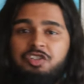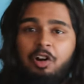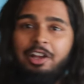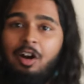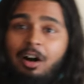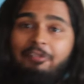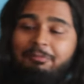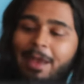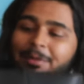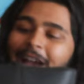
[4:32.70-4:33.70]
Starting
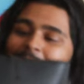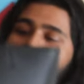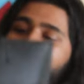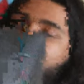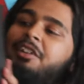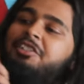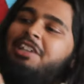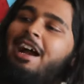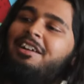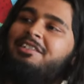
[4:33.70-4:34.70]
off, baby got a purse.
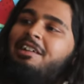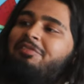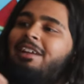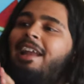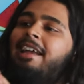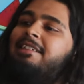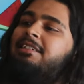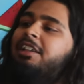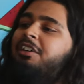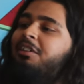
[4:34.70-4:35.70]
She got herself a
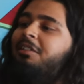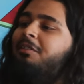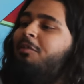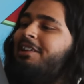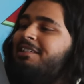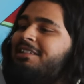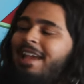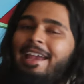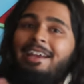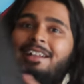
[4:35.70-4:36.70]
nice little, what is this,
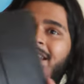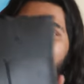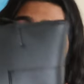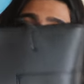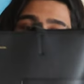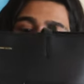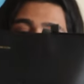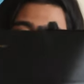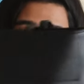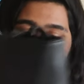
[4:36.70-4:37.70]
Anne Klein
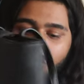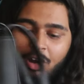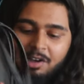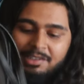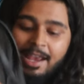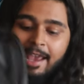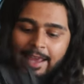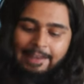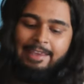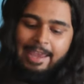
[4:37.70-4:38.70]
purse from Ross.
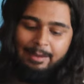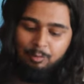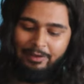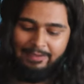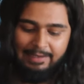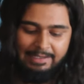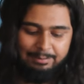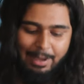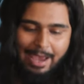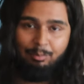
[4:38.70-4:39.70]
And it came with
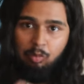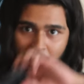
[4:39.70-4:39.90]
these bad